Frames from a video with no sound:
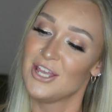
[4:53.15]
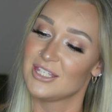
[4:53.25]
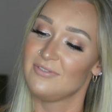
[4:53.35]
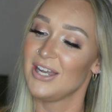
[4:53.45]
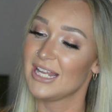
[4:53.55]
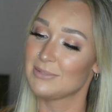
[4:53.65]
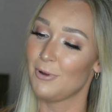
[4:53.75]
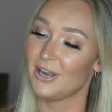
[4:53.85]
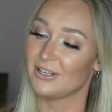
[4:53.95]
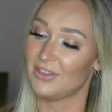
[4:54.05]
So the very next
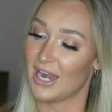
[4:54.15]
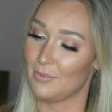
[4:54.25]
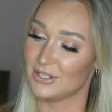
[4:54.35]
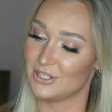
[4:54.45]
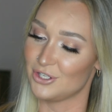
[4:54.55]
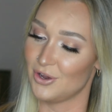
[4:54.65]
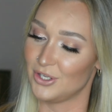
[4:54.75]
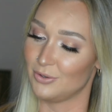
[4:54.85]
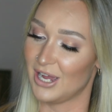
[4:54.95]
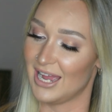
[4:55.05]
product that I want to show
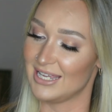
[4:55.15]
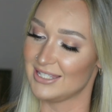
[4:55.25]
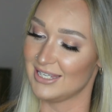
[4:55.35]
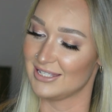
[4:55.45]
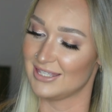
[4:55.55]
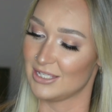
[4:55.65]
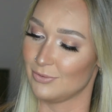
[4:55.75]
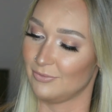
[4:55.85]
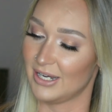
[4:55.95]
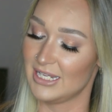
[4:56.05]
you guys is this
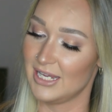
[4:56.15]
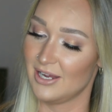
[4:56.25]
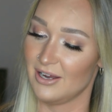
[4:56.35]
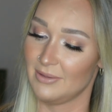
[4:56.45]
one right here.